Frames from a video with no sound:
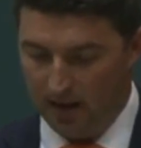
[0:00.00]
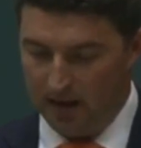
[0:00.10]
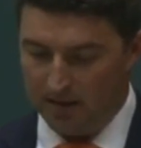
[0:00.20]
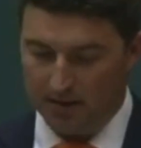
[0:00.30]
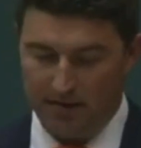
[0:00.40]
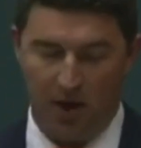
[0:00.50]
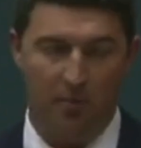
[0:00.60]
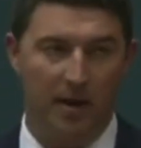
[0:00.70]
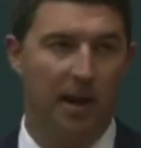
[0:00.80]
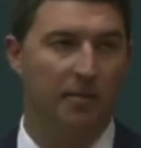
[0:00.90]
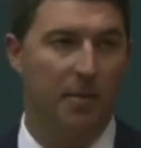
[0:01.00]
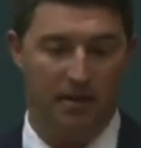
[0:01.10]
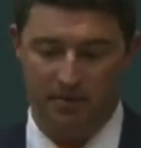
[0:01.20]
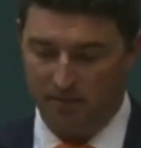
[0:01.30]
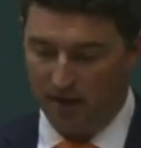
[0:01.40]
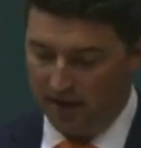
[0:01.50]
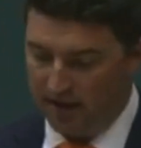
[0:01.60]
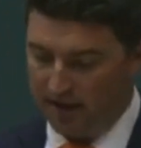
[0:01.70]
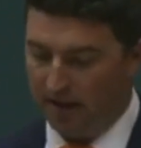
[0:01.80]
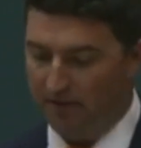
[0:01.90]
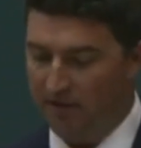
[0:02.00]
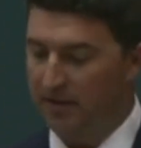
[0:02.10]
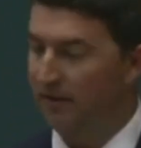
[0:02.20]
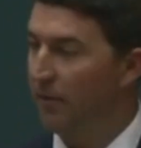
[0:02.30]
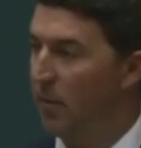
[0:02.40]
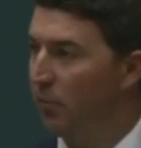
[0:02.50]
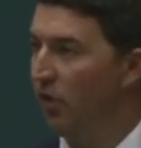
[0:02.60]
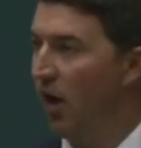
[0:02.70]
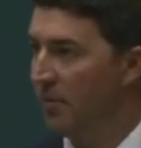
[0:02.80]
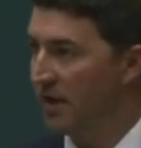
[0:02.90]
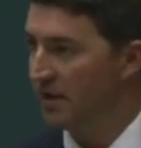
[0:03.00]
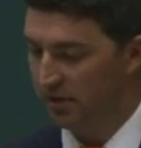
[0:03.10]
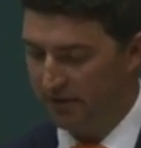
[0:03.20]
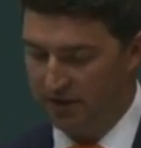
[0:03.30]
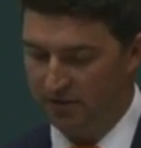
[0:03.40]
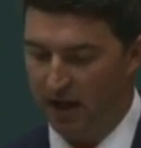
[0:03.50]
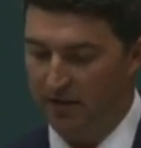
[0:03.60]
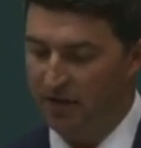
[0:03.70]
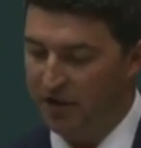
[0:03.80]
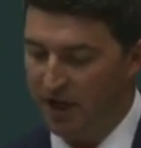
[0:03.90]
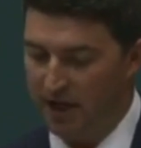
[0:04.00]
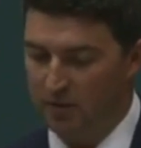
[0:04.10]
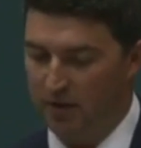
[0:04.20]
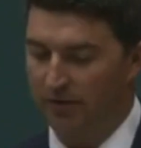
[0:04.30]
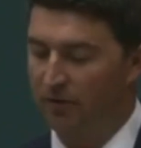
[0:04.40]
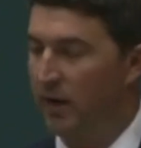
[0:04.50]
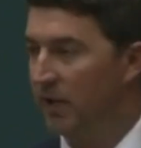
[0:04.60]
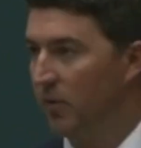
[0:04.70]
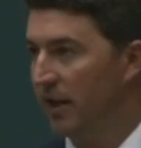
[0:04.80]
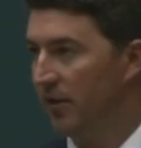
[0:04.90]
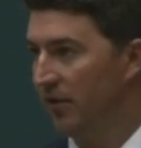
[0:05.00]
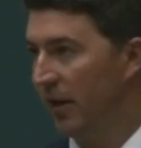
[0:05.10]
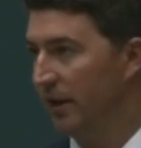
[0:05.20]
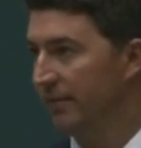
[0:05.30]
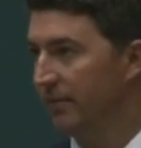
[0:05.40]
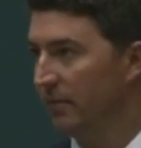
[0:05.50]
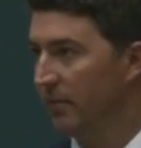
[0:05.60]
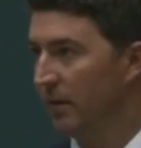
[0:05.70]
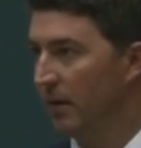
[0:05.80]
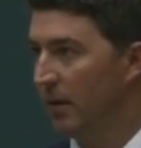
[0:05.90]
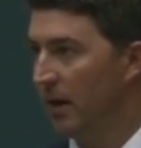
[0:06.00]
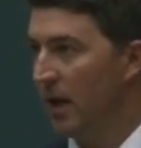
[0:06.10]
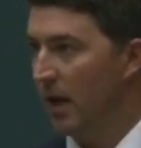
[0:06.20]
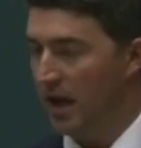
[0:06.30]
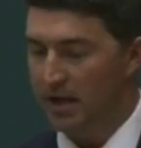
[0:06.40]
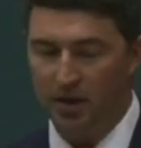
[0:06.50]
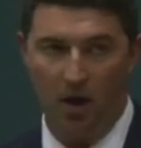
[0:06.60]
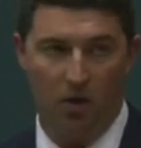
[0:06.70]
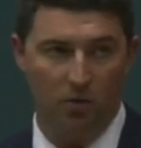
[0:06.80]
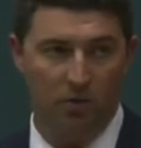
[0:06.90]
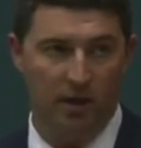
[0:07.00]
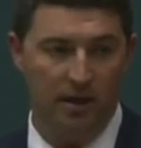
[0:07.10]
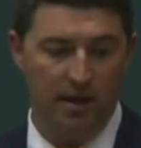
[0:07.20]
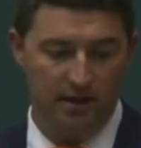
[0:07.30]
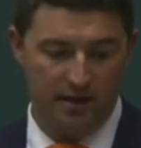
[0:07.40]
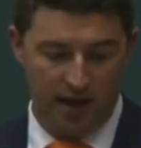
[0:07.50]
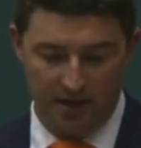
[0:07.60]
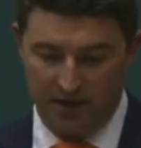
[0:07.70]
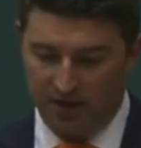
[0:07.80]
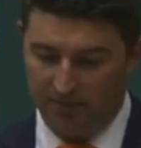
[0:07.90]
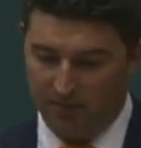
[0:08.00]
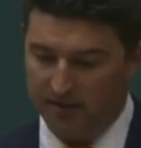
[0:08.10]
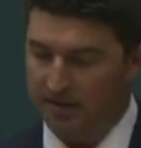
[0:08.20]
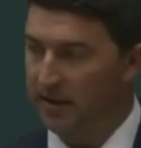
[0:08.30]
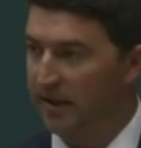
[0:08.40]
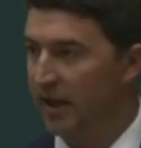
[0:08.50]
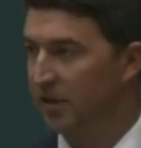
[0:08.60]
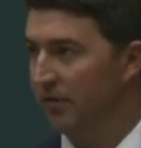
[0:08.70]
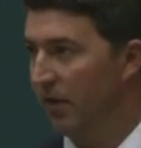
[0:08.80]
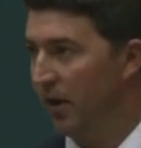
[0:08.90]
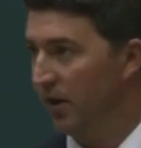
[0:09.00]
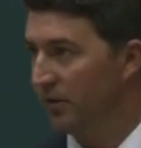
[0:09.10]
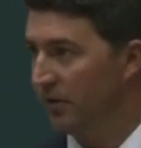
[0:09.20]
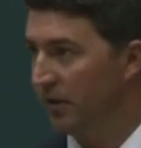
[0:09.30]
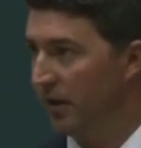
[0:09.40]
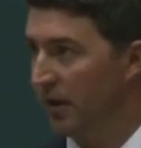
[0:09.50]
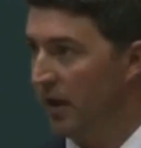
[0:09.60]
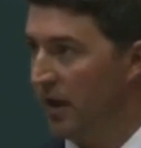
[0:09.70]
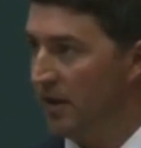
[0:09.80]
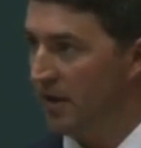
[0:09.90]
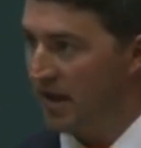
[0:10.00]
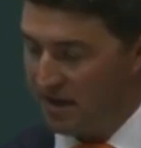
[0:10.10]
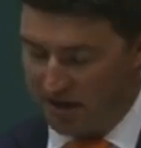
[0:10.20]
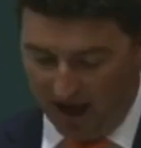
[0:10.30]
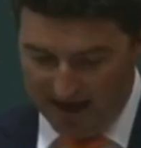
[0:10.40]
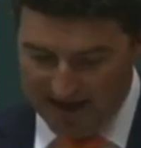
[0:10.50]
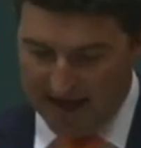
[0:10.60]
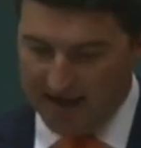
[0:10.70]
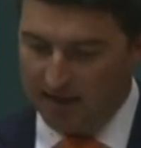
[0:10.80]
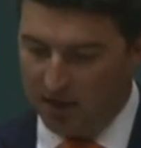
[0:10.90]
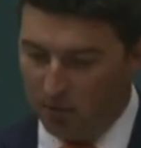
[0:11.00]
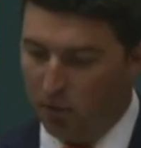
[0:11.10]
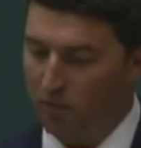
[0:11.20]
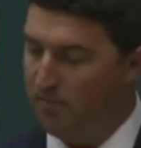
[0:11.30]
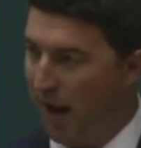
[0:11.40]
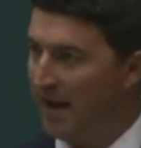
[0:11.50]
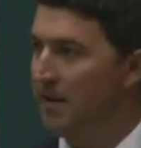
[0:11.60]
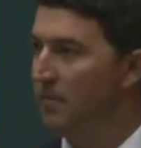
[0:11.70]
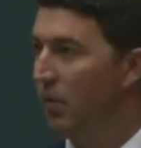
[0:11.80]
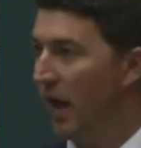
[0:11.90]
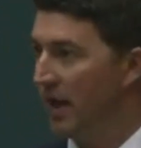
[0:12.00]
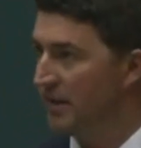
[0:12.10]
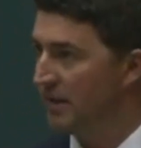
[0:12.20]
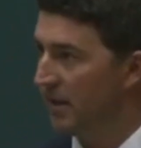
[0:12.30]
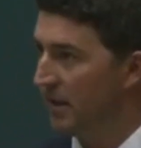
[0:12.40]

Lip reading: This culminated, Madam Speaker, in a visit from the Prime Minister of Australia in January of 2023. He told the then Chief Minister, Natasha Fyles, that they needed to put back in place